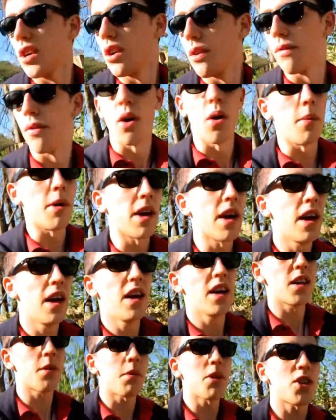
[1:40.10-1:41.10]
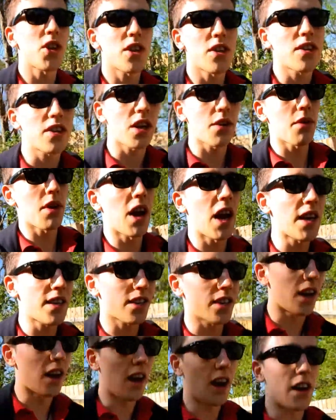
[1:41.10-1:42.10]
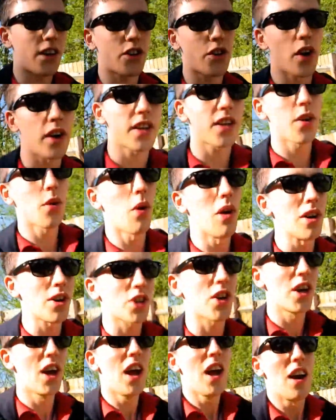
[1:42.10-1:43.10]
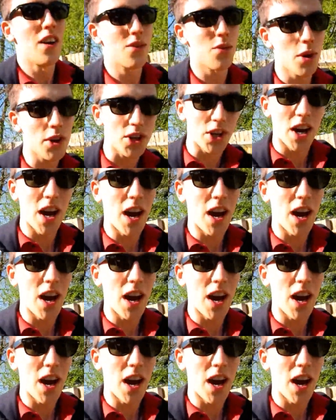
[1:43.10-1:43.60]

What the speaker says: good for me, especially considering last night I tried to watch. I was watching